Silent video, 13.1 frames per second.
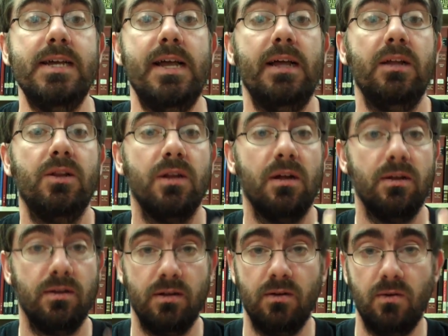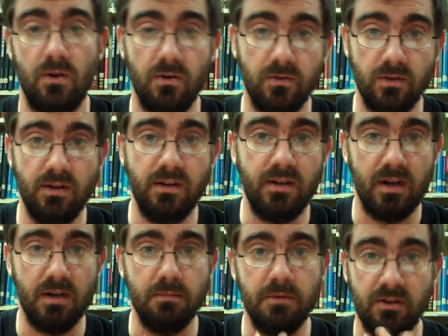It's also overly
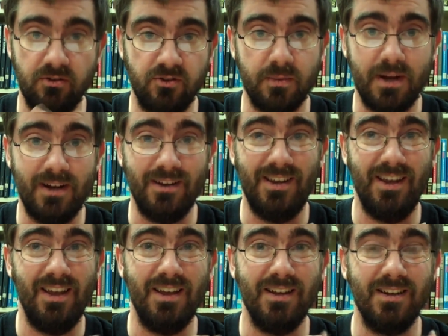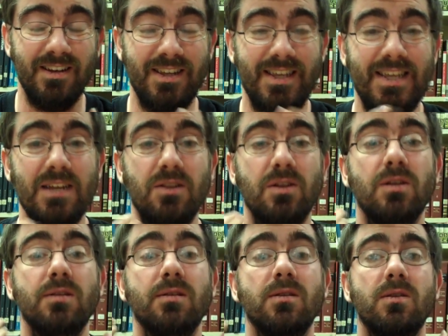done and melodramatic and
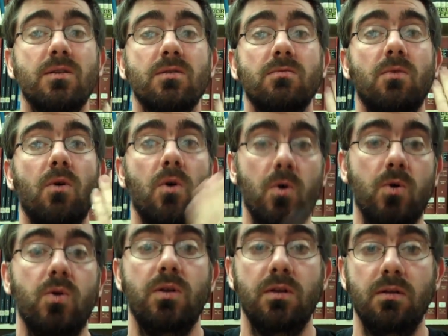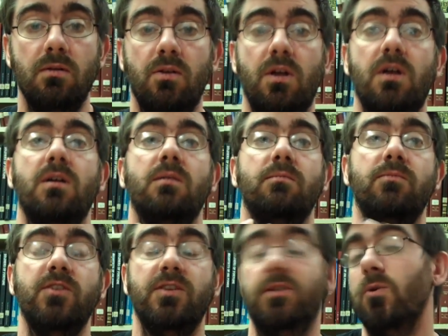gets old.
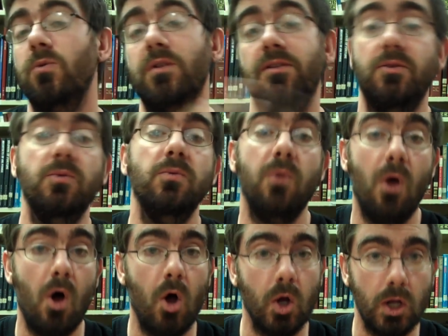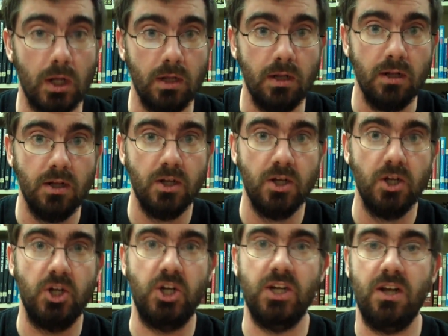The story's too long.
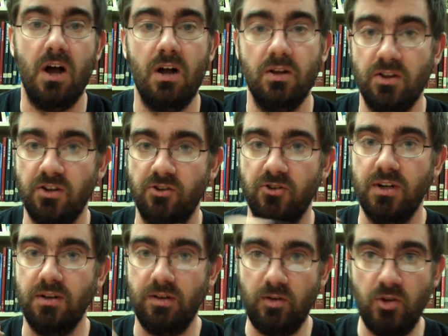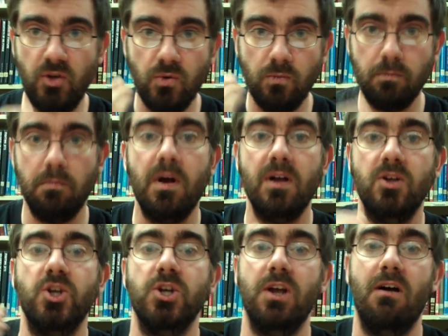She concentrates too
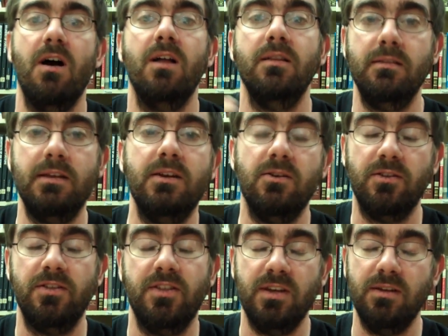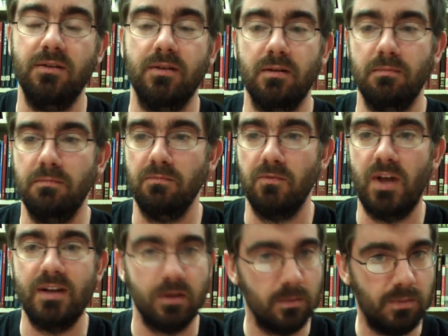much on little things.
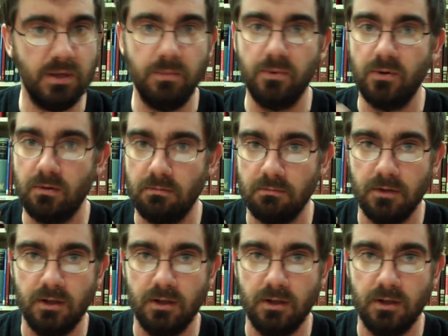Lots of people